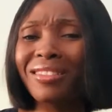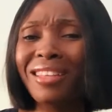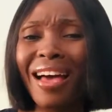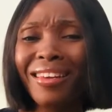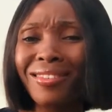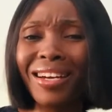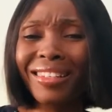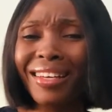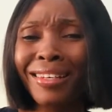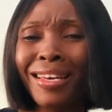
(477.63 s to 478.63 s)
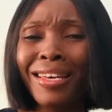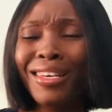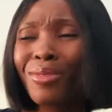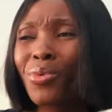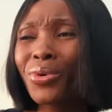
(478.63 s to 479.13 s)
that area that
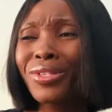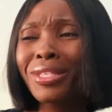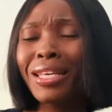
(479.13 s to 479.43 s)
it was